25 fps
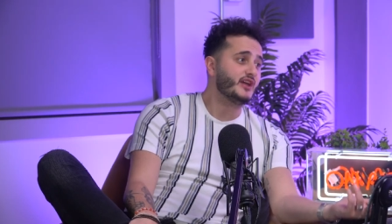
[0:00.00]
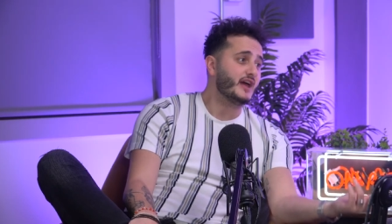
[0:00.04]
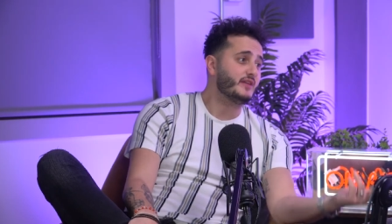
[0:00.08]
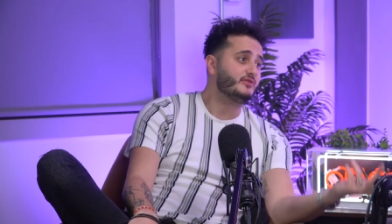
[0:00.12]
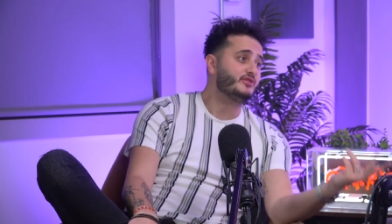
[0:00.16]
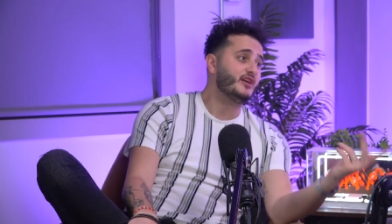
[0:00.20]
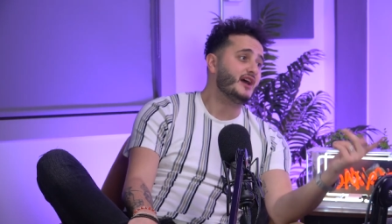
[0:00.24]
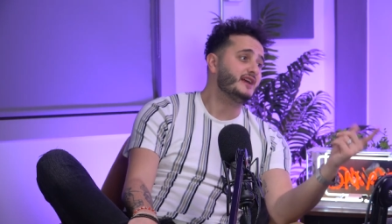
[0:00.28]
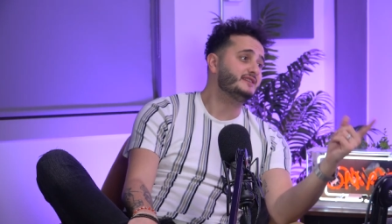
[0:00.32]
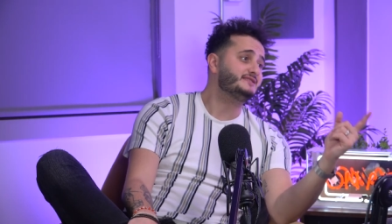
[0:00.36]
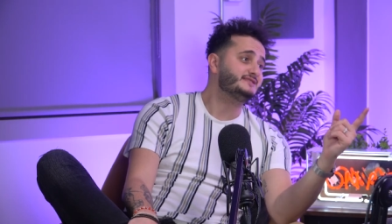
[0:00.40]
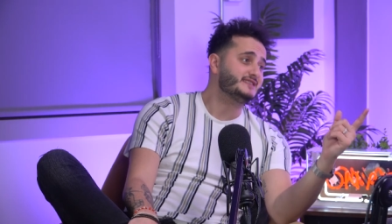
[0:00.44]
they're,
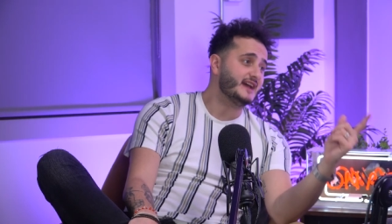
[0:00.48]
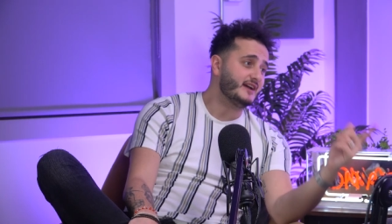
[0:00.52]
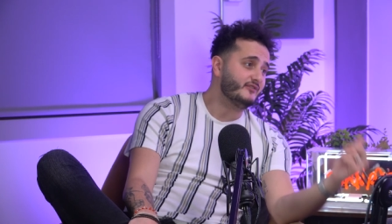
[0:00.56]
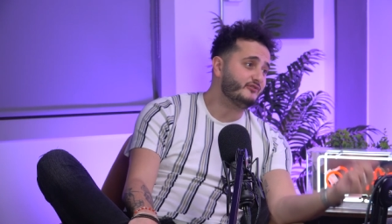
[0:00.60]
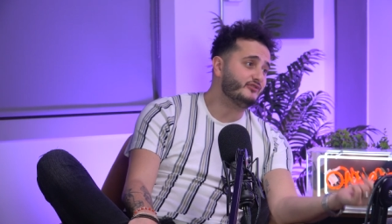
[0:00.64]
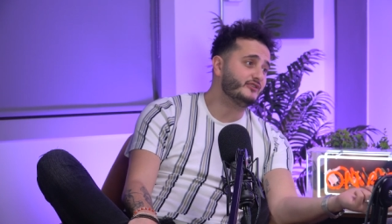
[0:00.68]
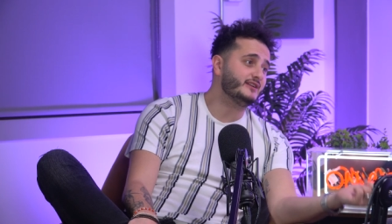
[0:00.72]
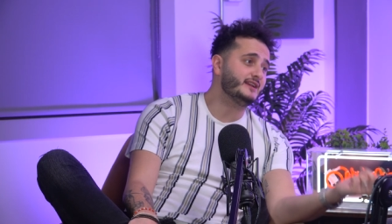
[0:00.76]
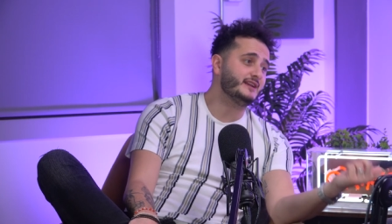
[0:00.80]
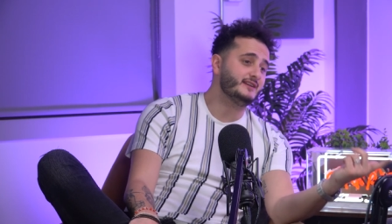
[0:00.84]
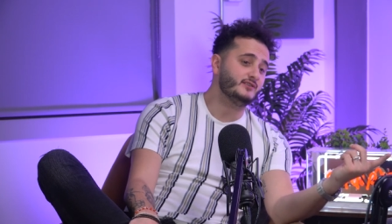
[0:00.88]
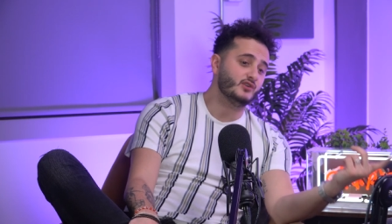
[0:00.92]
they're,
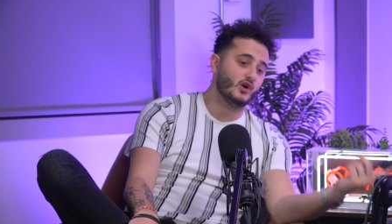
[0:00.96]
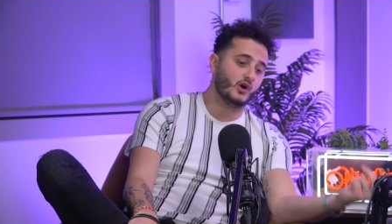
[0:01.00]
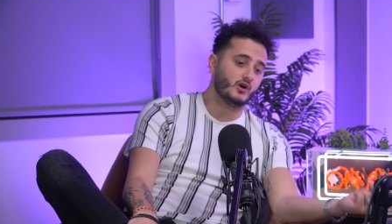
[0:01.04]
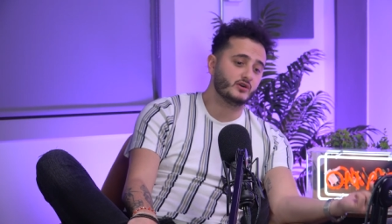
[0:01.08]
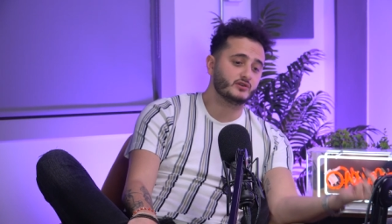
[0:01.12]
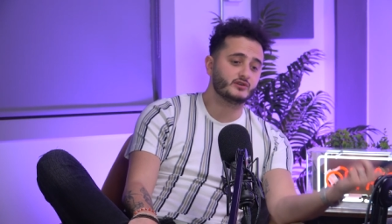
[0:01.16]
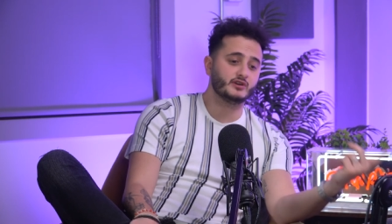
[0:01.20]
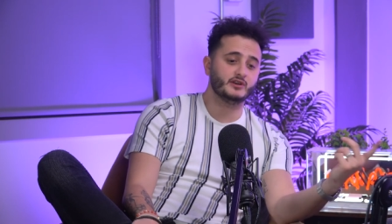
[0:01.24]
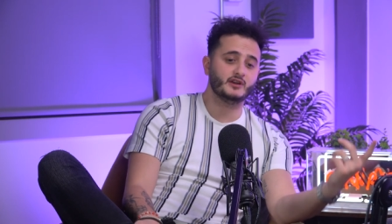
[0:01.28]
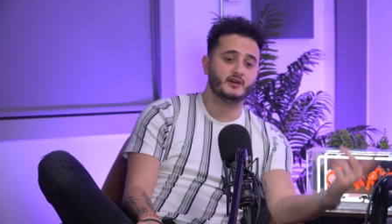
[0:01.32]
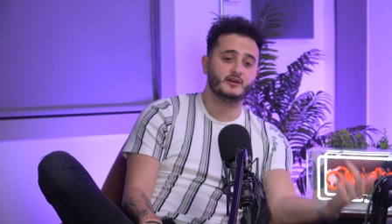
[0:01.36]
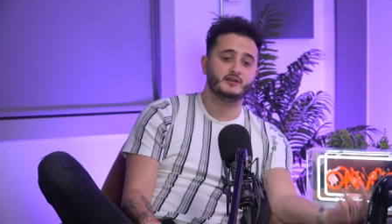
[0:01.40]
definitely
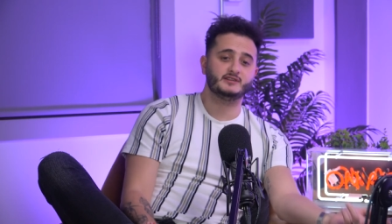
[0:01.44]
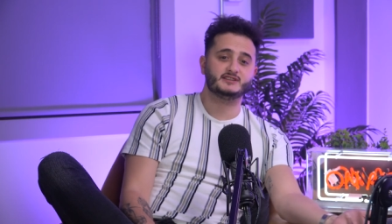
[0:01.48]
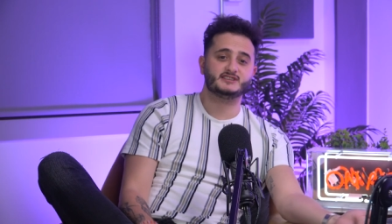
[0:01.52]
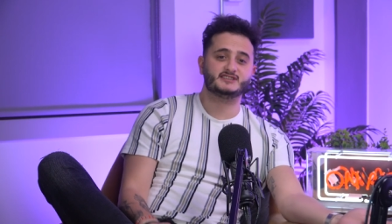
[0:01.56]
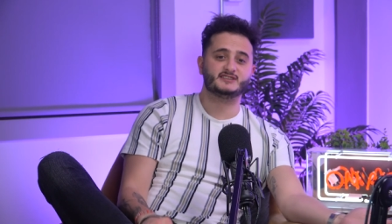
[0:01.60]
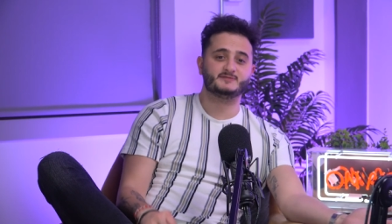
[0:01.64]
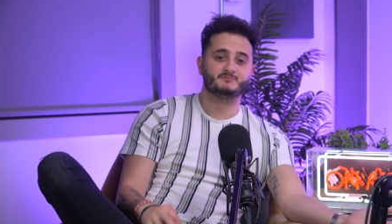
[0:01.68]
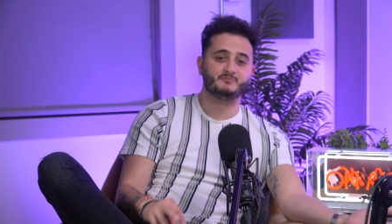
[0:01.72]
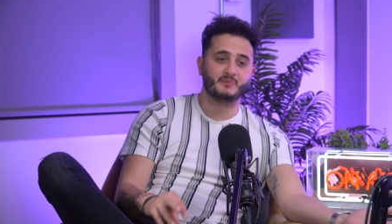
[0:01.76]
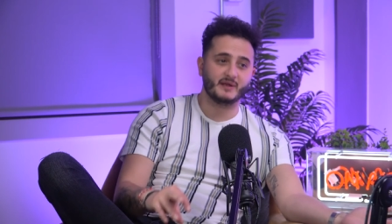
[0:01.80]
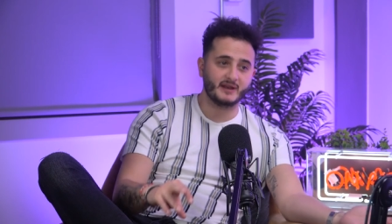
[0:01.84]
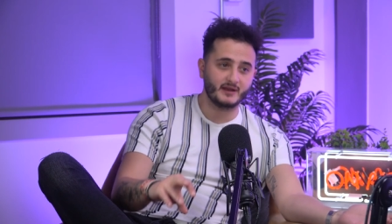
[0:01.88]
not gonna yeah.
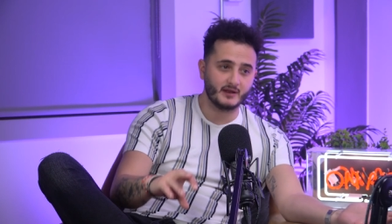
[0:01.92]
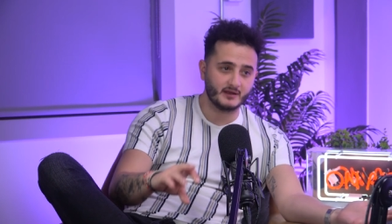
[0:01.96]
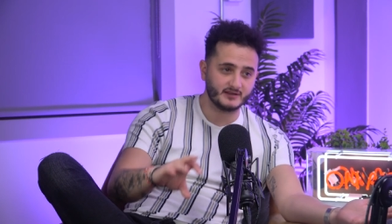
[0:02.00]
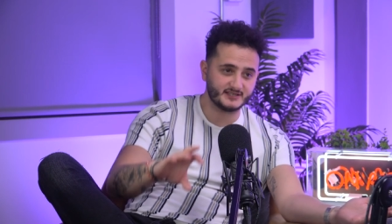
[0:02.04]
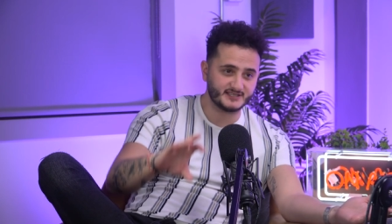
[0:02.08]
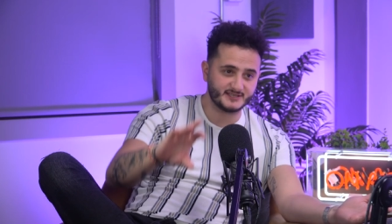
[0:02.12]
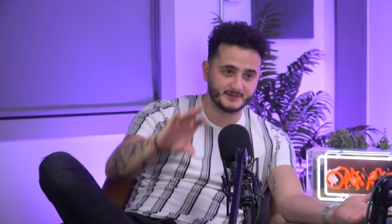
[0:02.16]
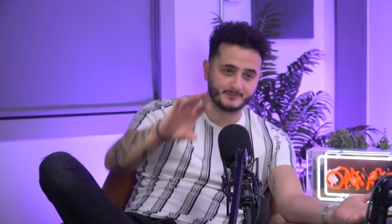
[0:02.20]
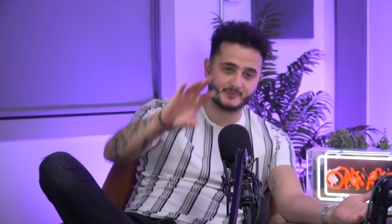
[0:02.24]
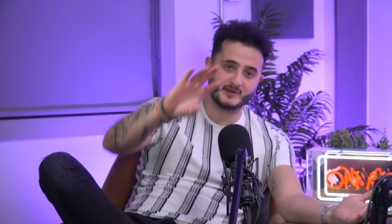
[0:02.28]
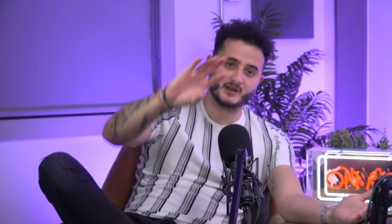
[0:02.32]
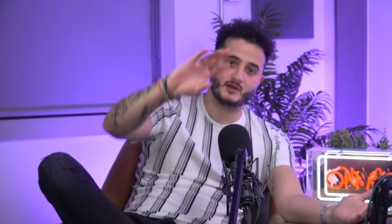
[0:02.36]

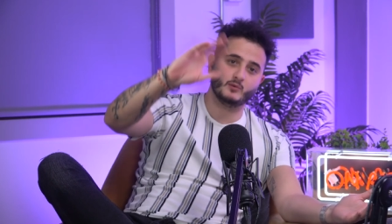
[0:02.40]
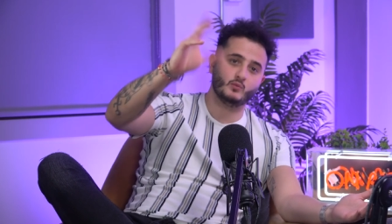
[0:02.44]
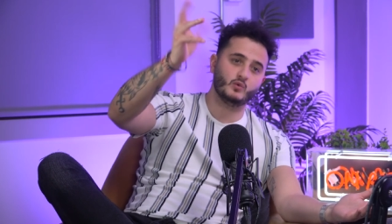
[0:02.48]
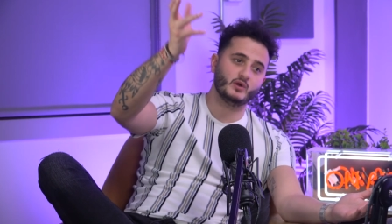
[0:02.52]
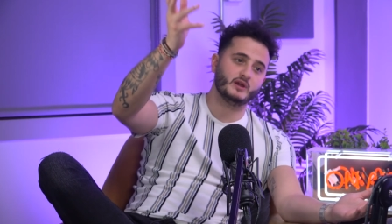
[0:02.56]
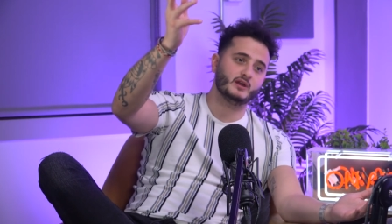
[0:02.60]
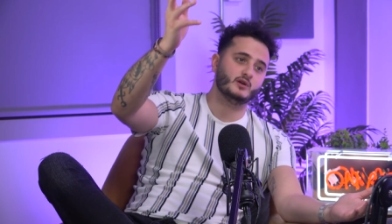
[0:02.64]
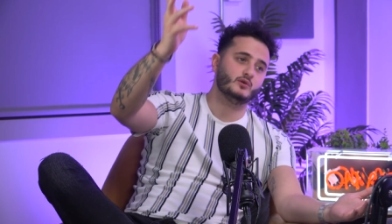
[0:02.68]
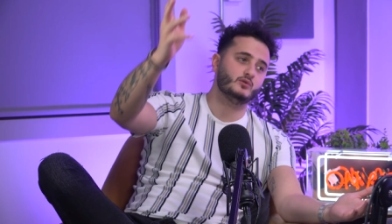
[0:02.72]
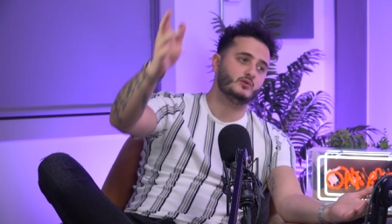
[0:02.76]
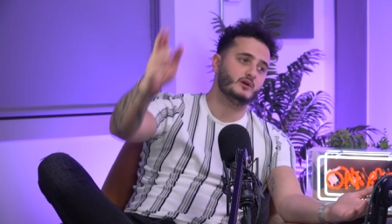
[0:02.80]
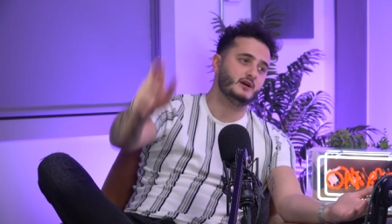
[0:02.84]
spin spin a
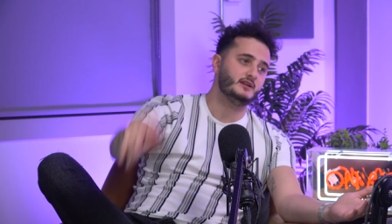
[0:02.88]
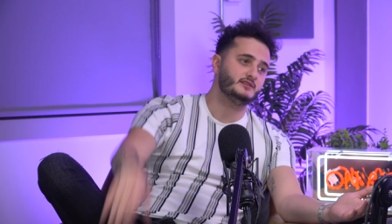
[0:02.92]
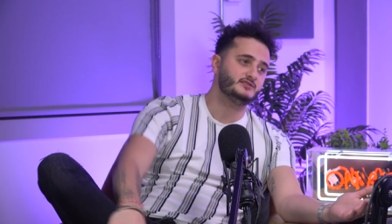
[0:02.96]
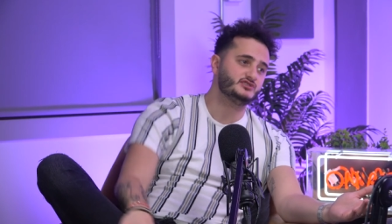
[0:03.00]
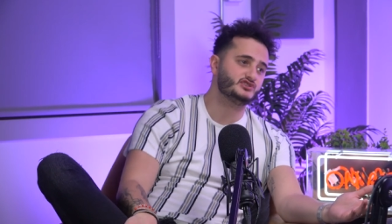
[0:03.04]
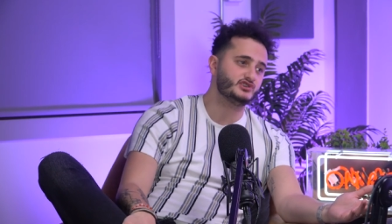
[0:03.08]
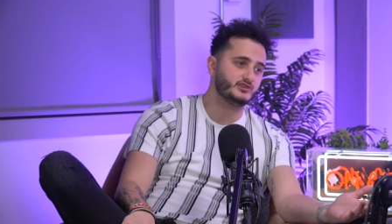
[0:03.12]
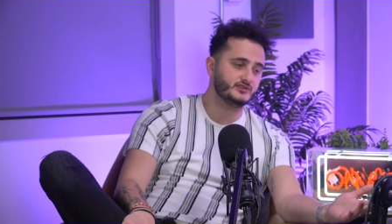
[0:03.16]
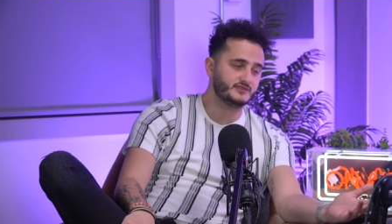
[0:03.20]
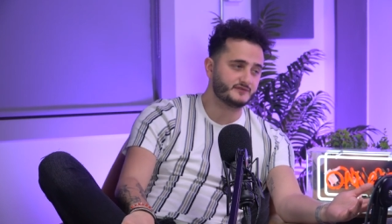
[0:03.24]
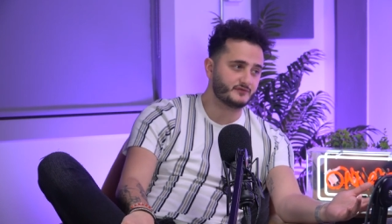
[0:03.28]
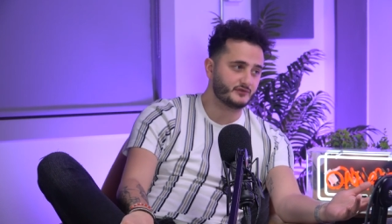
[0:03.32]
wheel
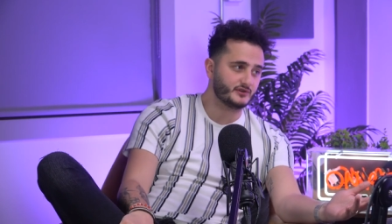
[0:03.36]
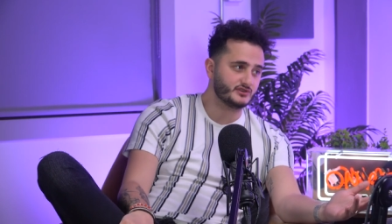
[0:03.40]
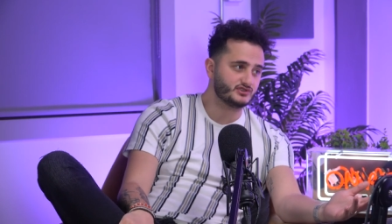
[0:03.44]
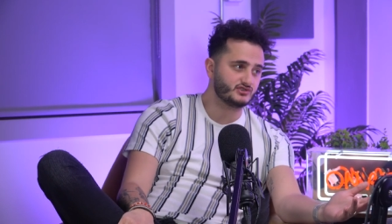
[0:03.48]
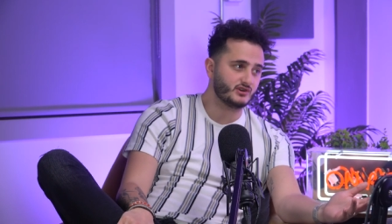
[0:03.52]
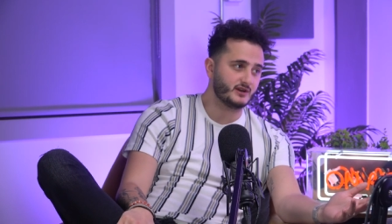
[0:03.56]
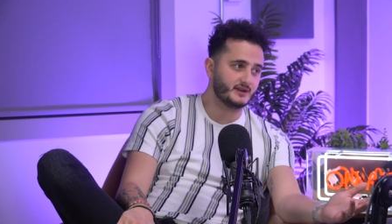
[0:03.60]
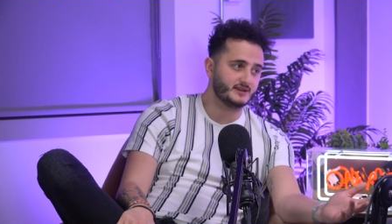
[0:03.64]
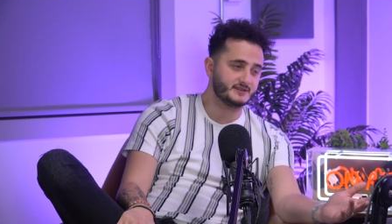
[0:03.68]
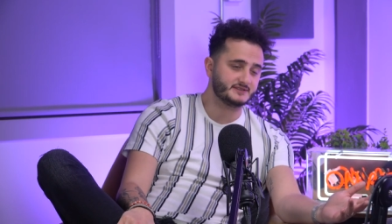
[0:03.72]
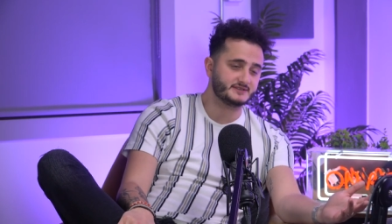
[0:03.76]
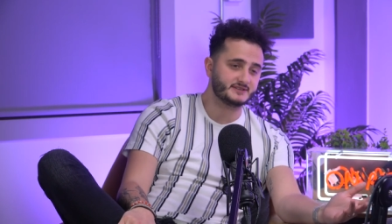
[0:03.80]
and choose free
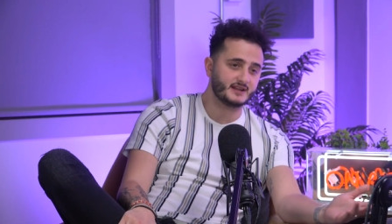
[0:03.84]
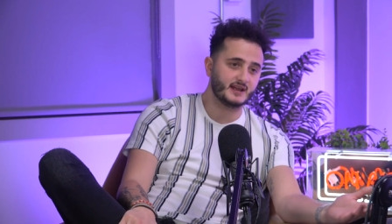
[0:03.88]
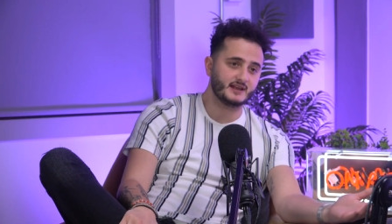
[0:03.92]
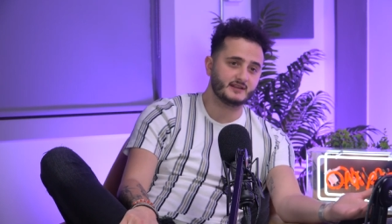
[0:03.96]
traitors.